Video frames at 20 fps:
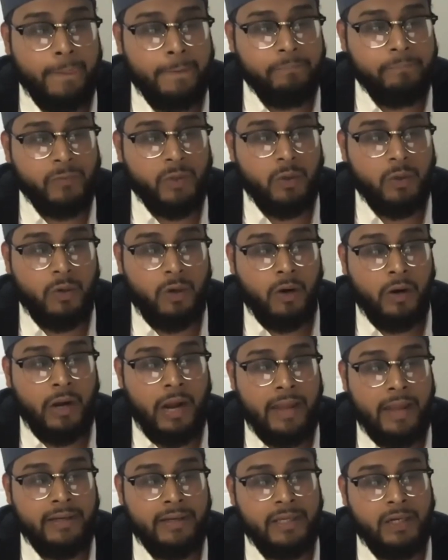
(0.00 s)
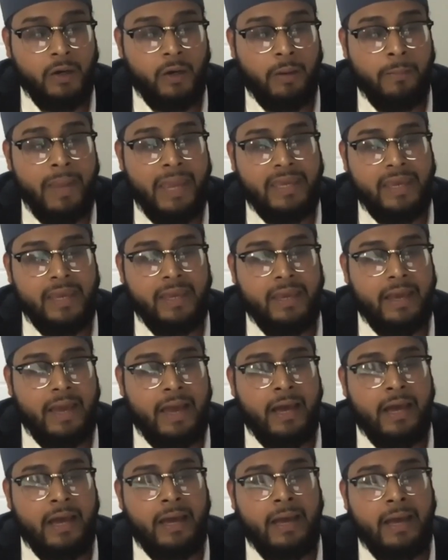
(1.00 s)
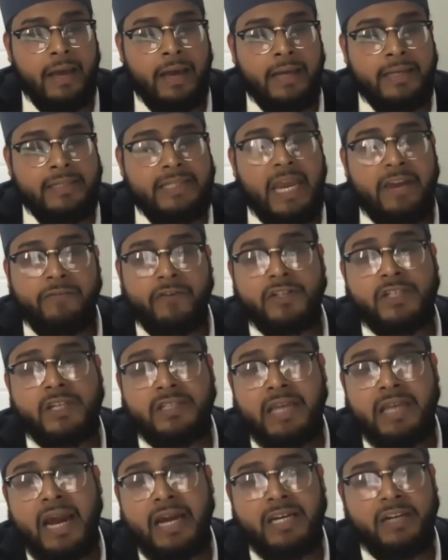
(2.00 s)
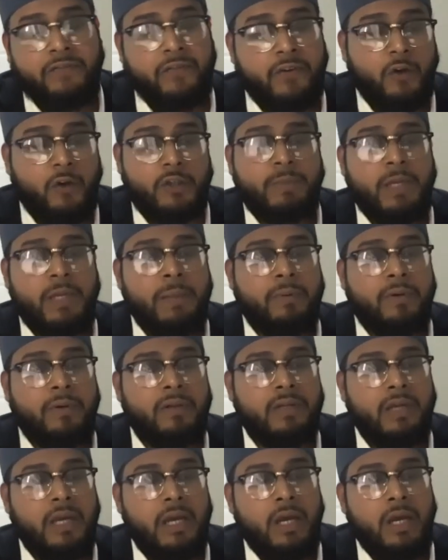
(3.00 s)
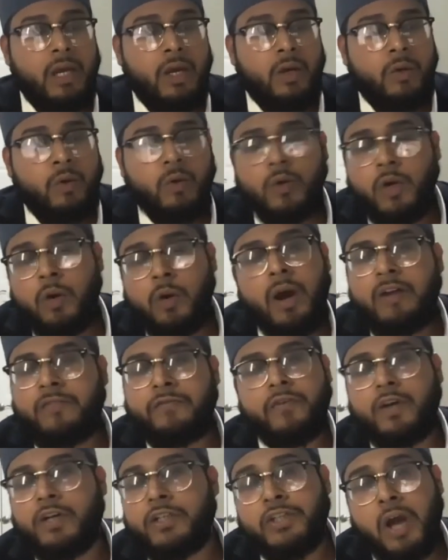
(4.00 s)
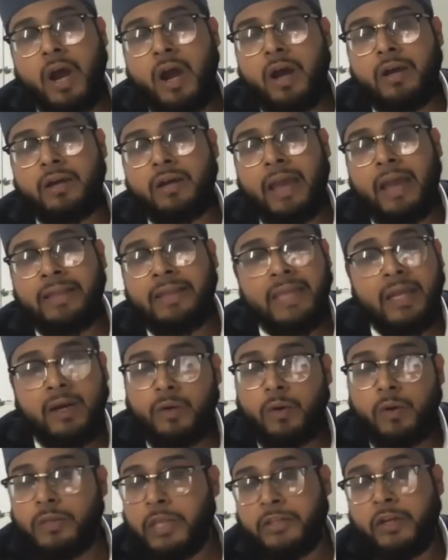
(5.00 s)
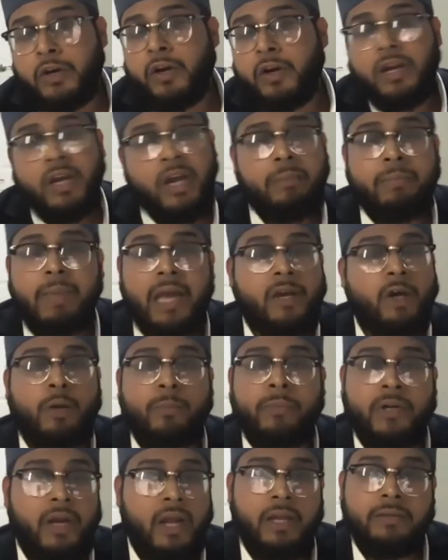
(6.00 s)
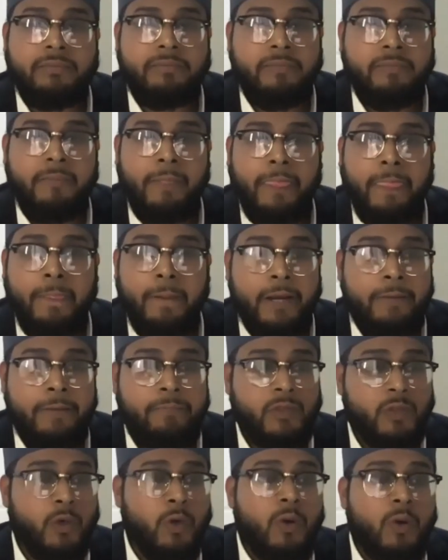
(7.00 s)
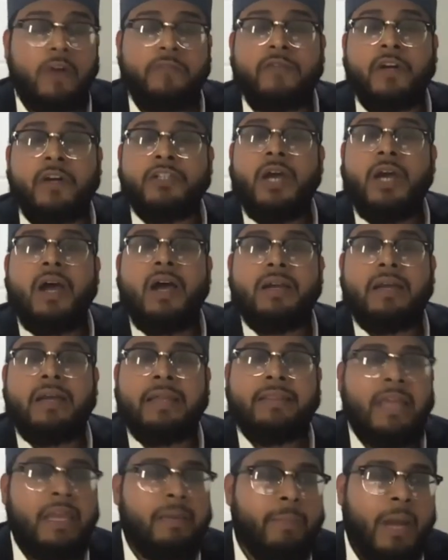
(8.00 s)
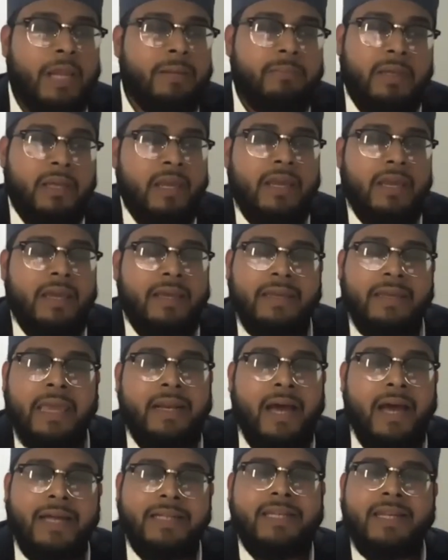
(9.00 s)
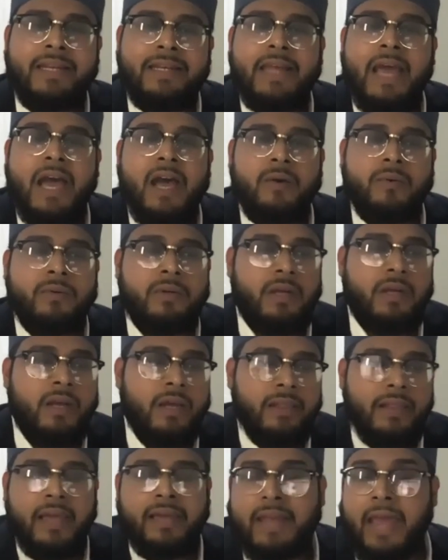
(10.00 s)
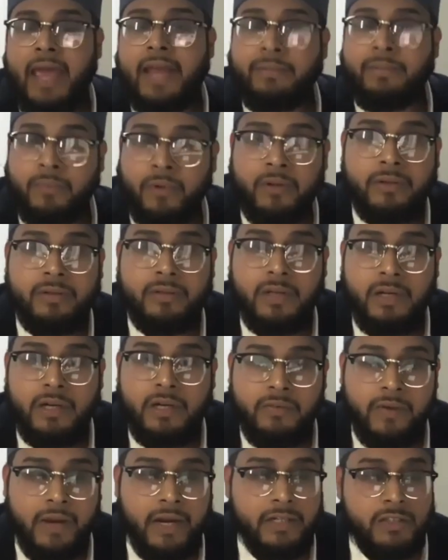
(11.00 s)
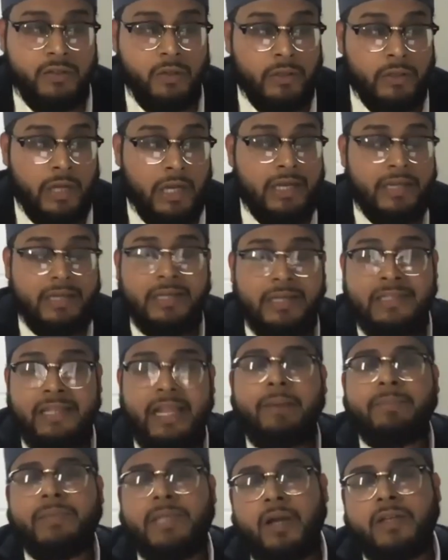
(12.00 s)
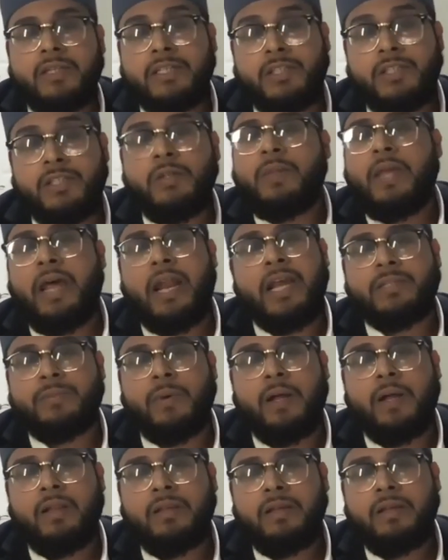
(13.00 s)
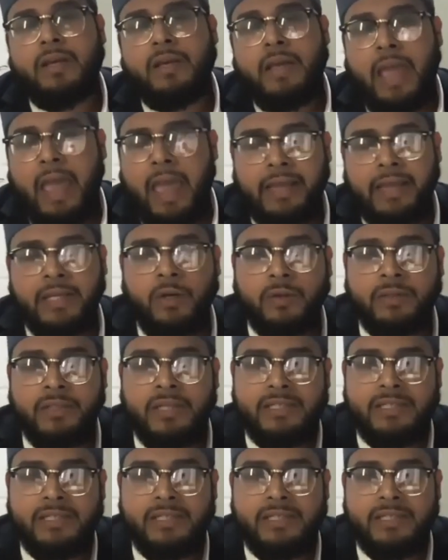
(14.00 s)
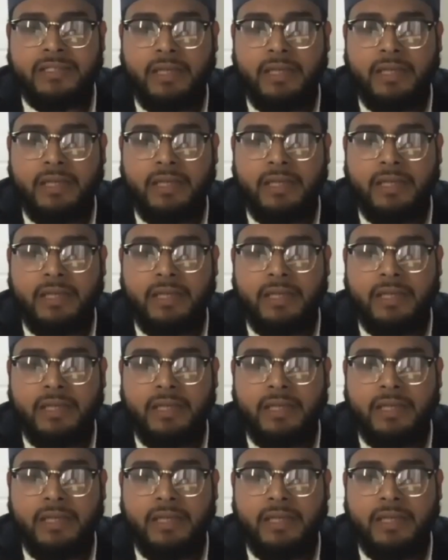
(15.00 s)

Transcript: who are, and, you know, making a safer society for those people who go out for a jog and they don't know that they're going to come back home or not, right? To go out for a jog and they might get hunted down like an animal, right? So Islam tells us to do that as well. And, you know, this